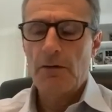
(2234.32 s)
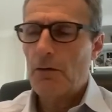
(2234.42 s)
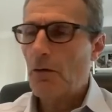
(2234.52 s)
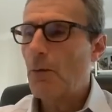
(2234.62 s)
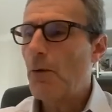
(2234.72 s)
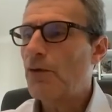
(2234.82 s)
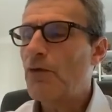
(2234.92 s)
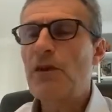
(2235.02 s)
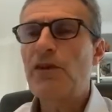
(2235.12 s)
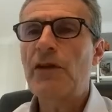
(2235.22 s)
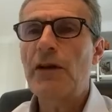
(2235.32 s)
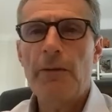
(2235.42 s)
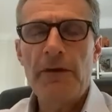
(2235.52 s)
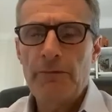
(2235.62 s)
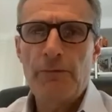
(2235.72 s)
almost
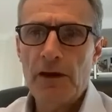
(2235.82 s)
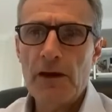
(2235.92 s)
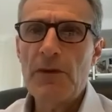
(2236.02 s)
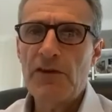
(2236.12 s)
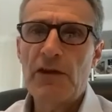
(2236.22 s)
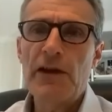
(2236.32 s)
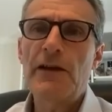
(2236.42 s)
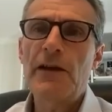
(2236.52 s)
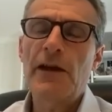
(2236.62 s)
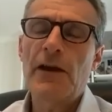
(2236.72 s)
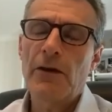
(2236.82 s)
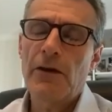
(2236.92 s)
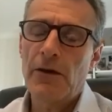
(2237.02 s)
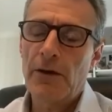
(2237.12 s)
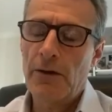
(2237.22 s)
very misleading
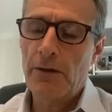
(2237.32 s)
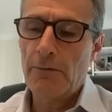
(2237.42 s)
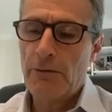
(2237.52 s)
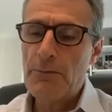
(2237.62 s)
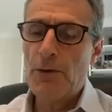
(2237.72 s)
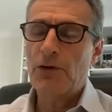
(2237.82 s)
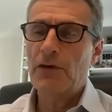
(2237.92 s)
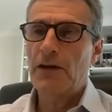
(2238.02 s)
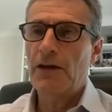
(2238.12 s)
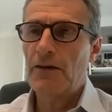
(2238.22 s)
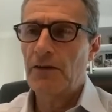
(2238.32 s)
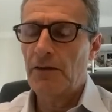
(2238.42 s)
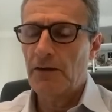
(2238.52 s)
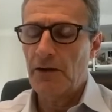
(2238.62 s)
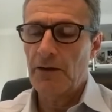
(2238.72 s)
reportings
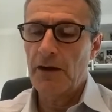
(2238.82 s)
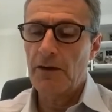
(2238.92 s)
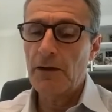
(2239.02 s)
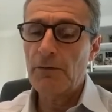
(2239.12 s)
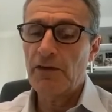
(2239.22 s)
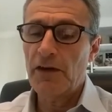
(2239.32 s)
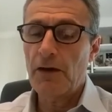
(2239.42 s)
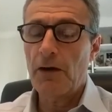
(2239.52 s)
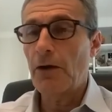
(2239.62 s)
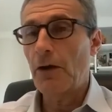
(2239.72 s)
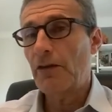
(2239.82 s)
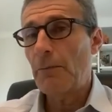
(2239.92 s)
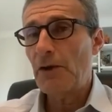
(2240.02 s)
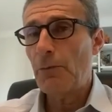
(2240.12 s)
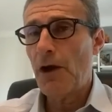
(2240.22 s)
on everything, on they
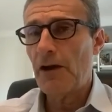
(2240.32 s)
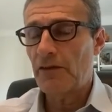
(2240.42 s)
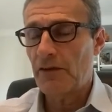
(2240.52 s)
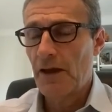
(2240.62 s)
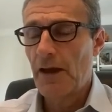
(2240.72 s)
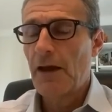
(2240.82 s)
paid a price.